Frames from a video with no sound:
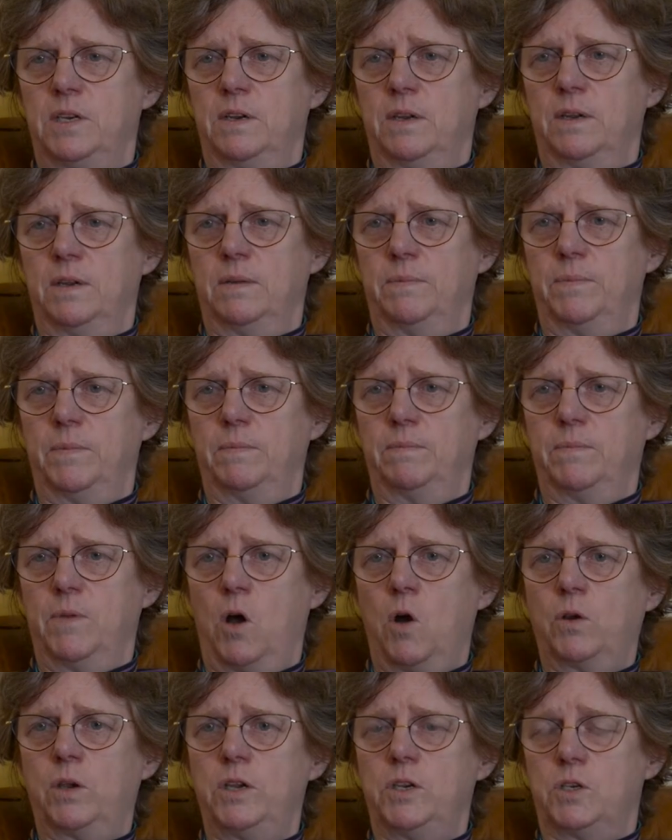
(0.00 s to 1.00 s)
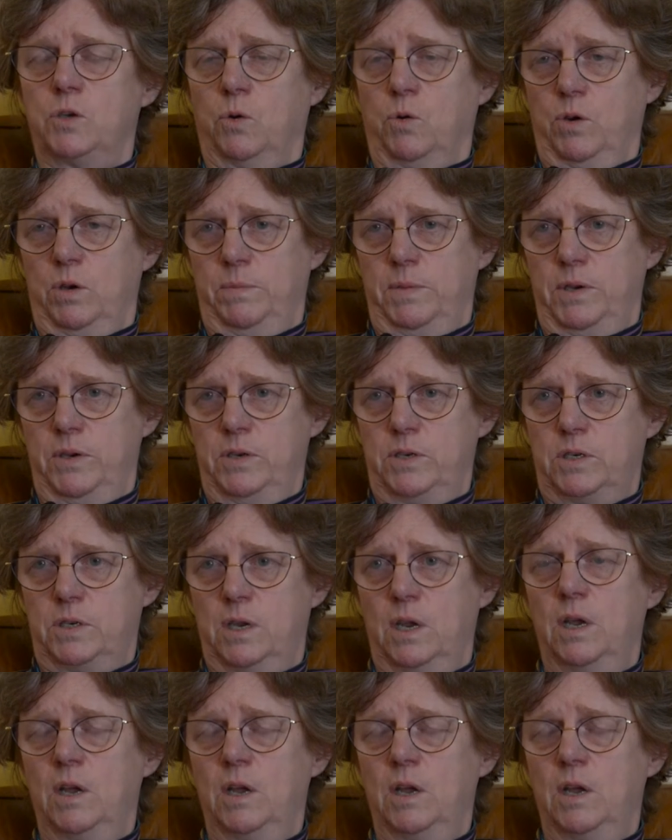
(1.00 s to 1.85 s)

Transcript: in a hockey tournament